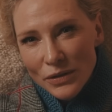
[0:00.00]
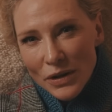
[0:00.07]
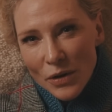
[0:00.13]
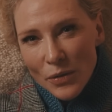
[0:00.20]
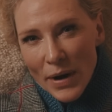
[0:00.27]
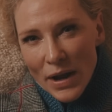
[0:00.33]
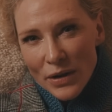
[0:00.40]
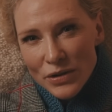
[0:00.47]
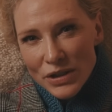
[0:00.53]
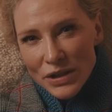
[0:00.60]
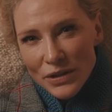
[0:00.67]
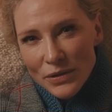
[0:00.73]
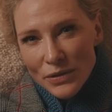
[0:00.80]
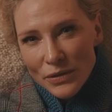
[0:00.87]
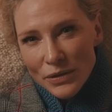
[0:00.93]
around
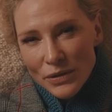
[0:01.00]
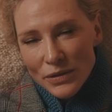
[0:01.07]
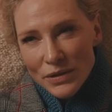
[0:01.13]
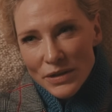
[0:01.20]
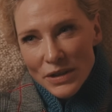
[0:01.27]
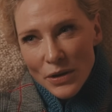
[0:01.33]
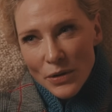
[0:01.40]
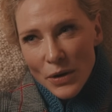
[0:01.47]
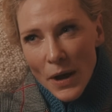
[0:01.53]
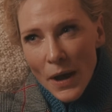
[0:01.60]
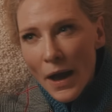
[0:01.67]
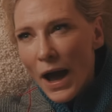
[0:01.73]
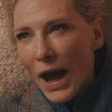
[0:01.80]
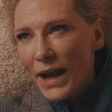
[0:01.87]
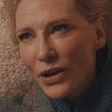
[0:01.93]
you. So
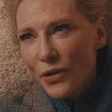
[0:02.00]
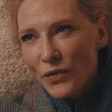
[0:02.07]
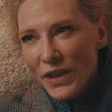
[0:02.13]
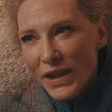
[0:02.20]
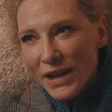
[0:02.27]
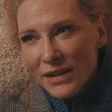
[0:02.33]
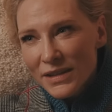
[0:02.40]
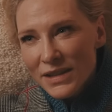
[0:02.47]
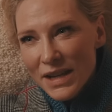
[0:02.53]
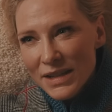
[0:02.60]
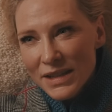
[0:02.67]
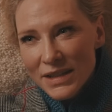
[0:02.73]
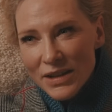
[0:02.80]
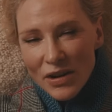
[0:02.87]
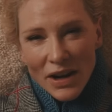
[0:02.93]
I don't think it's
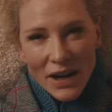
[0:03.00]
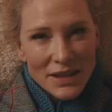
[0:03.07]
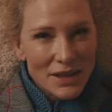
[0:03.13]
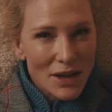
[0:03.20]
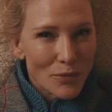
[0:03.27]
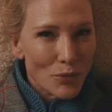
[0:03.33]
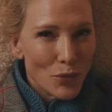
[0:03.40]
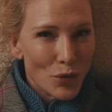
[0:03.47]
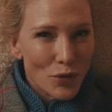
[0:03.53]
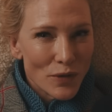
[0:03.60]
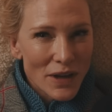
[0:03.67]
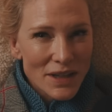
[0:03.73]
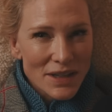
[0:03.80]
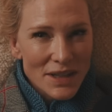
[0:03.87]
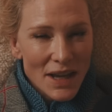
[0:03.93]
necessarily I start
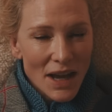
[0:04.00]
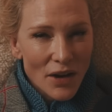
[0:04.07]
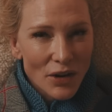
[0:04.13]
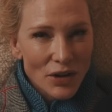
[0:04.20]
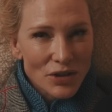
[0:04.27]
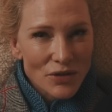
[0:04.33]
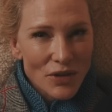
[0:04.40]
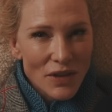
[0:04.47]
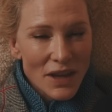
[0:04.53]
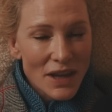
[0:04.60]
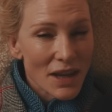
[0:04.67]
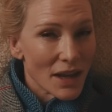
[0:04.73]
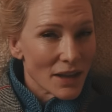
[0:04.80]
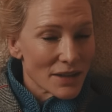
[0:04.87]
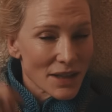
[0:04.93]
moving as the character and
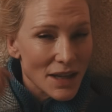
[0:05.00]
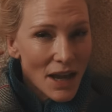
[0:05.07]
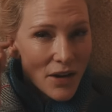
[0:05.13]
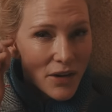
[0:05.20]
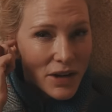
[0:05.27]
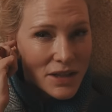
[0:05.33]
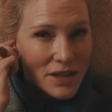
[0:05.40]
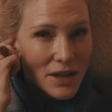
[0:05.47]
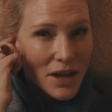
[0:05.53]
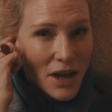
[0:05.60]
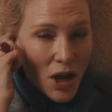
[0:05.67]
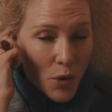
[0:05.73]
thinking as the character,